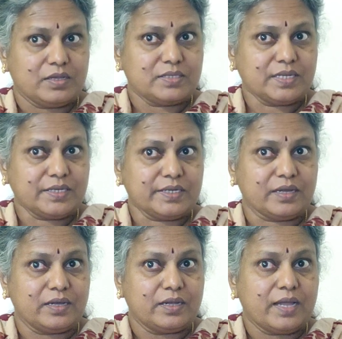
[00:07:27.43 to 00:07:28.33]
Is it
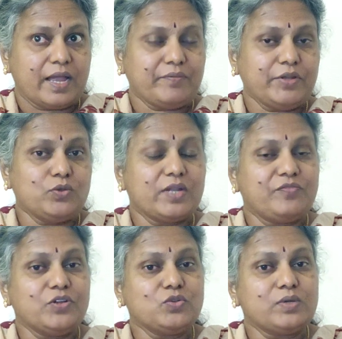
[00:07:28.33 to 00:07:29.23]
clear? And when you
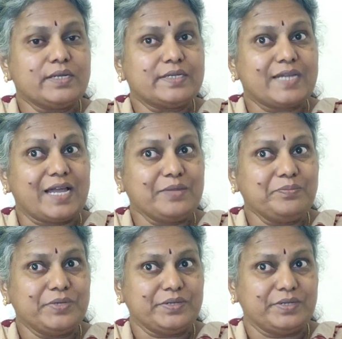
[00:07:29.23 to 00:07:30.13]
refer to a time
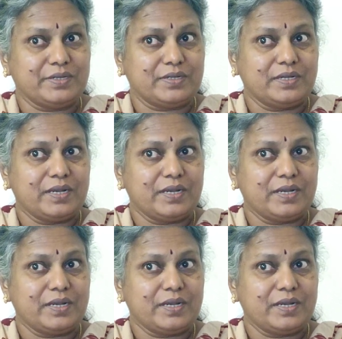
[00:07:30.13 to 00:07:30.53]
period,